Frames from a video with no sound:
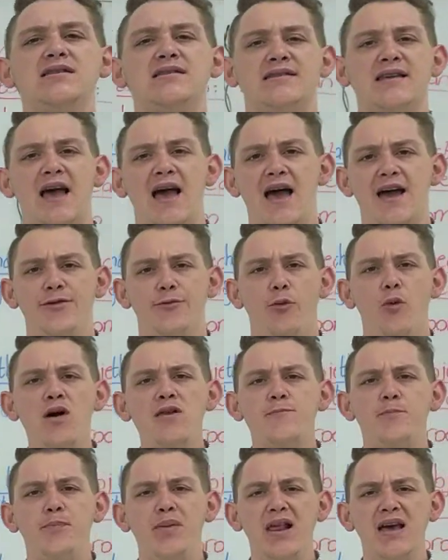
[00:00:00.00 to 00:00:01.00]
the sand?
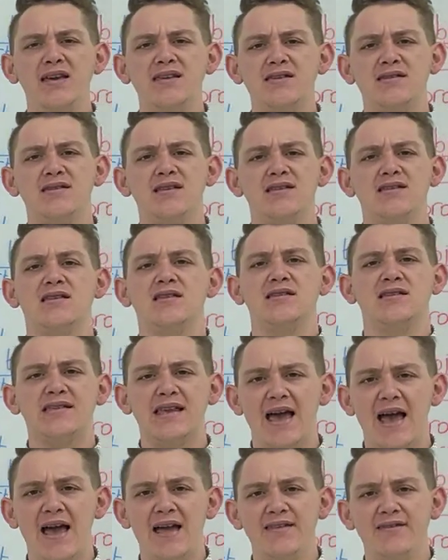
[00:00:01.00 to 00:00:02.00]
What place did the
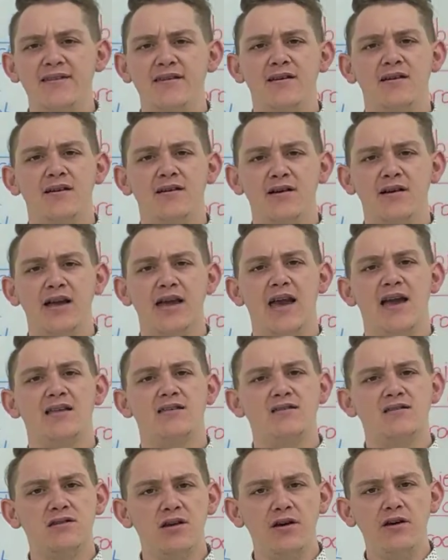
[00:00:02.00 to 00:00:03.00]
sand
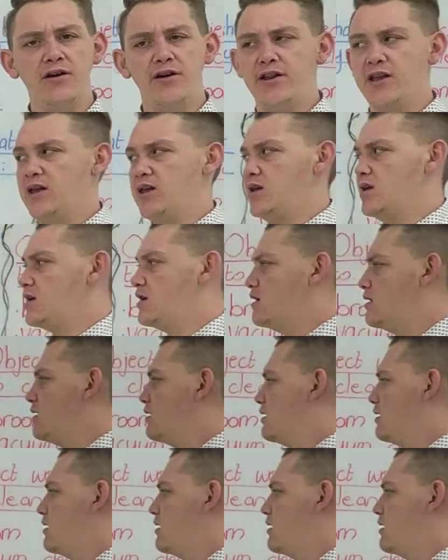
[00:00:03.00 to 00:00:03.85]
get dirty?